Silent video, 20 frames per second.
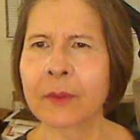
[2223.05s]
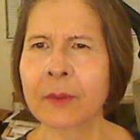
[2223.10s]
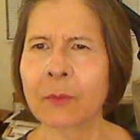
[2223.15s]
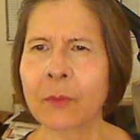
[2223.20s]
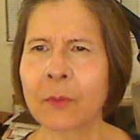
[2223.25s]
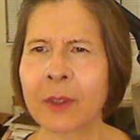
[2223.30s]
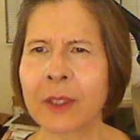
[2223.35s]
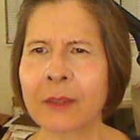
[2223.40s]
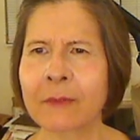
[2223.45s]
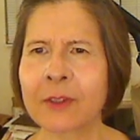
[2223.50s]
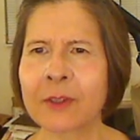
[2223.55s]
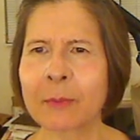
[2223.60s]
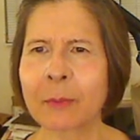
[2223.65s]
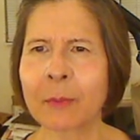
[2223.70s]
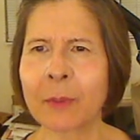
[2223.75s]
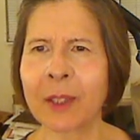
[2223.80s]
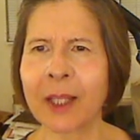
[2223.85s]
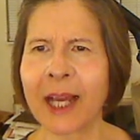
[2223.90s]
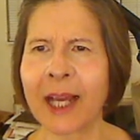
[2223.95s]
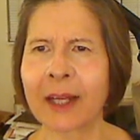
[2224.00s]
One of his
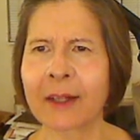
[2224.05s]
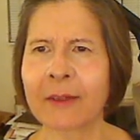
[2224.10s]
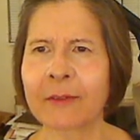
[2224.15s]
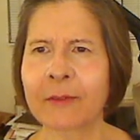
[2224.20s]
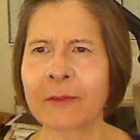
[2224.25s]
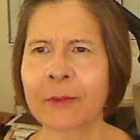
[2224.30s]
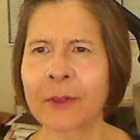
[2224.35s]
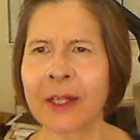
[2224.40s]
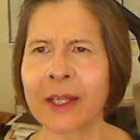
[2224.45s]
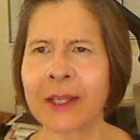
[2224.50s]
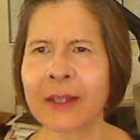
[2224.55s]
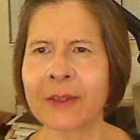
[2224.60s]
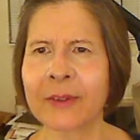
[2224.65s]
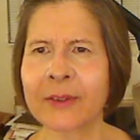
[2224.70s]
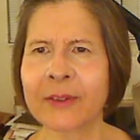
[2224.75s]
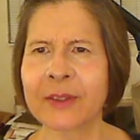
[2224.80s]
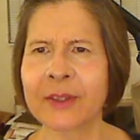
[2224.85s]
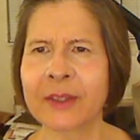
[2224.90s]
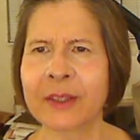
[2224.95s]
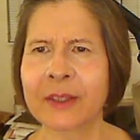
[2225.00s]
black
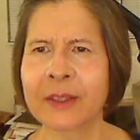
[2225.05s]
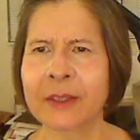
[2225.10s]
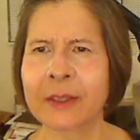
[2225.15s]
friends.